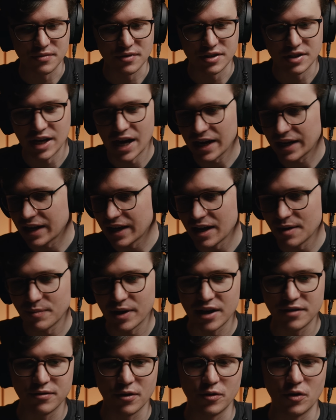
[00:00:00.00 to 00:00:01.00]
D A C amp,
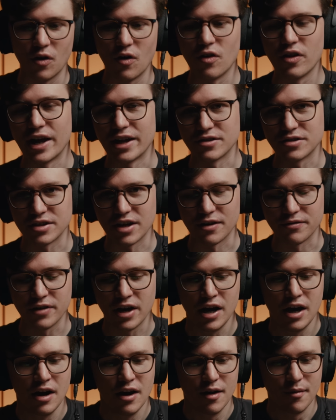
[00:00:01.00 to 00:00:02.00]
headphone, all that
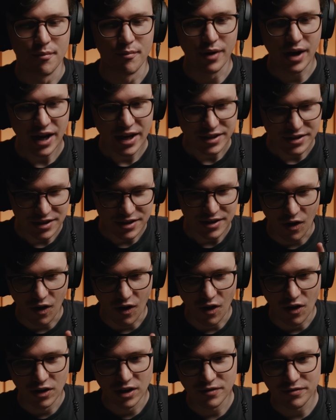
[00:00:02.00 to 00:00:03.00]
stuff. But
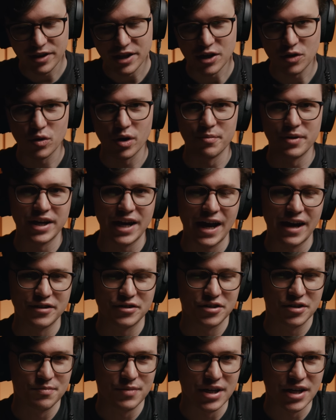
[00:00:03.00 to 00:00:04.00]
all of the equipment
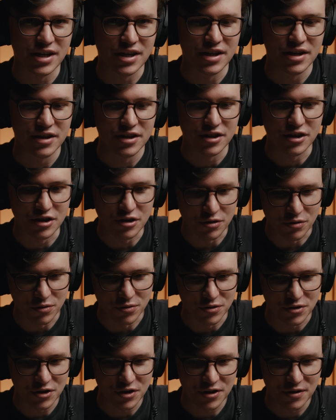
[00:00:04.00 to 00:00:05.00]
has to be
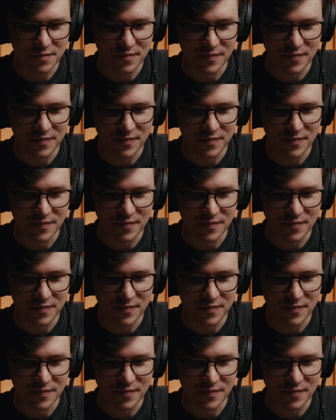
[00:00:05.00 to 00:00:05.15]
used.